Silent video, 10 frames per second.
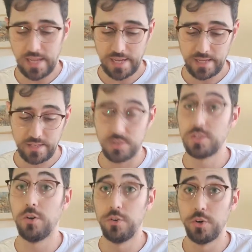I
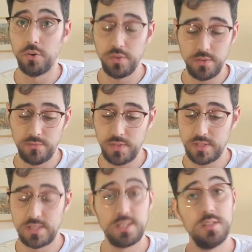don't know if
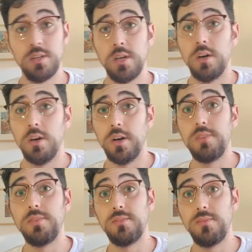
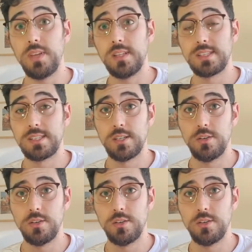if it fits